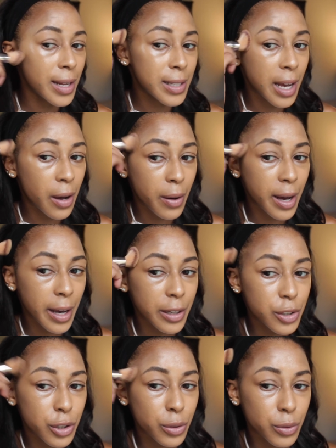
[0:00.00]
And that is how
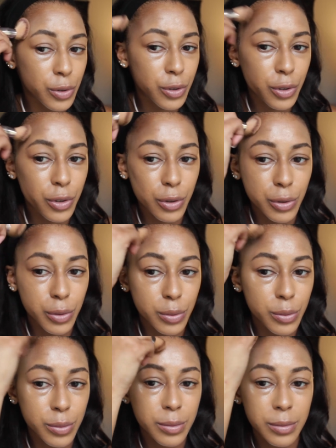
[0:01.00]
I choose
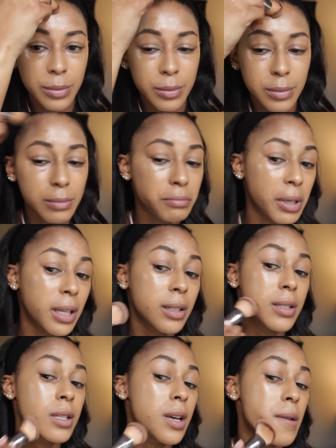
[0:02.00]
to
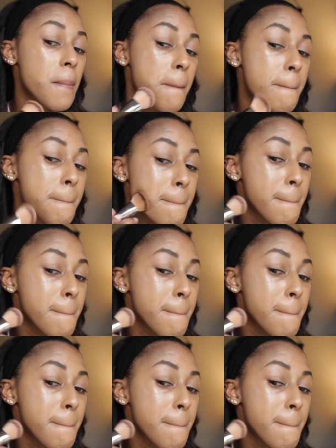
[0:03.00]
balance it.